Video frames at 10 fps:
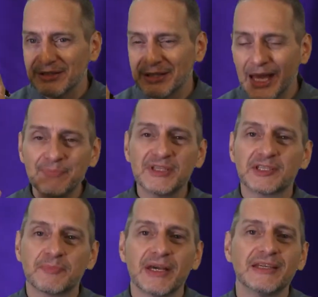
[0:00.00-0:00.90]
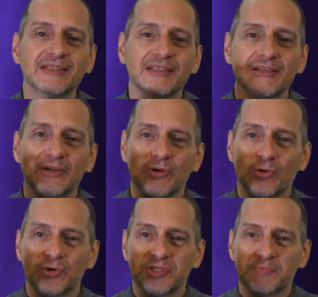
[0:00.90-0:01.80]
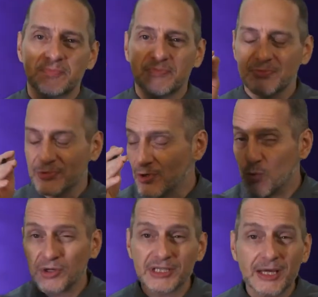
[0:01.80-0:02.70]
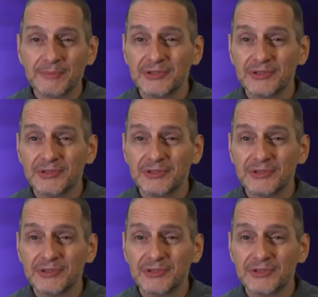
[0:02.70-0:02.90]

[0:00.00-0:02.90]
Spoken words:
empty space or a word that comes